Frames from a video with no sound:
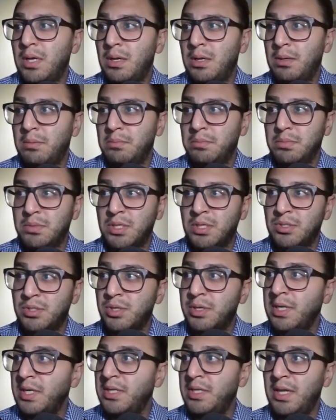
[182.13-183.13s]

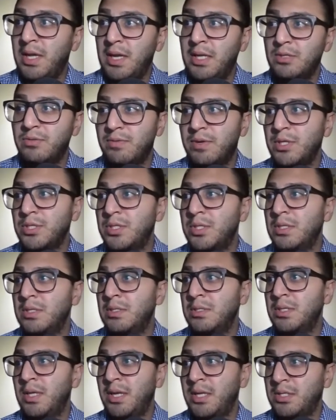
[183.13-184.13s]
concerning TLS versions,
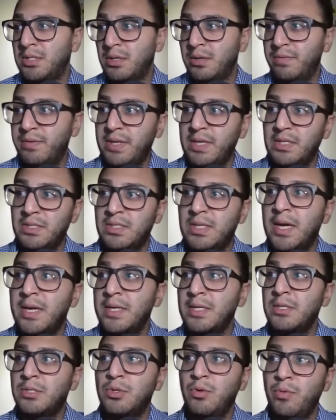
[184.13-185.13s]
any certificate status.
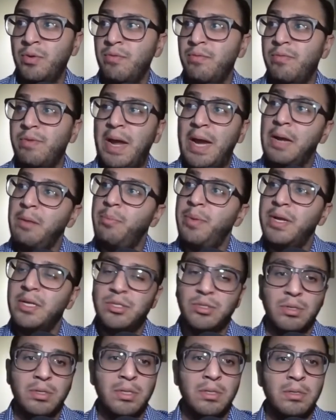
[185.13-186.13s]
So we've handpicked
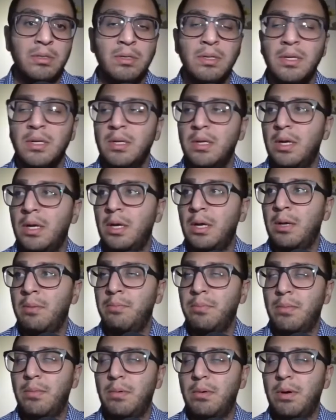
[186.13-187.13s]
certain
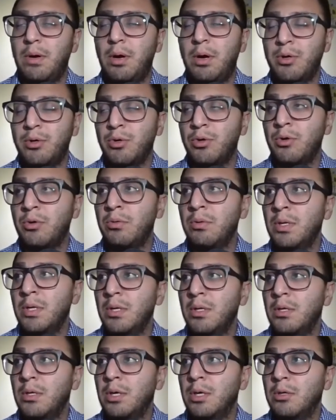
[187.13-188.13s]
auto
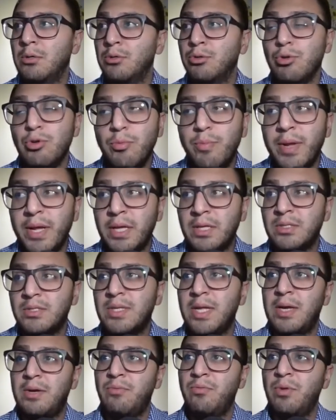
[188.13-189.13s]
groupings
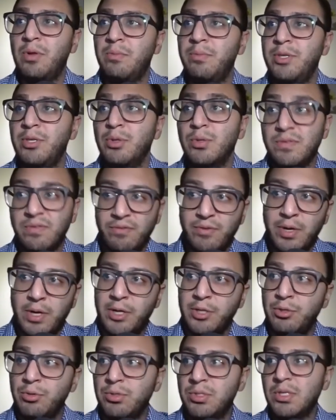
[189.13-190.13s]
that will be useful for our
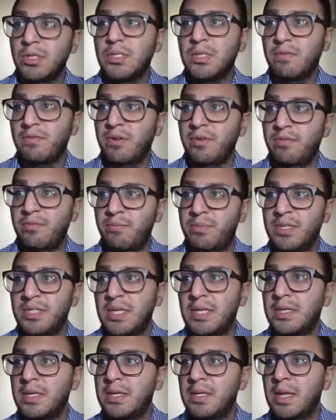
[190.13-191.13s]
users, and we've
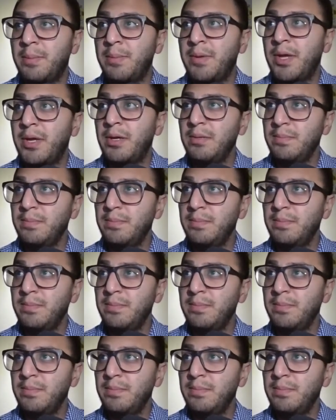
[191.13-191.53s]
presented them here.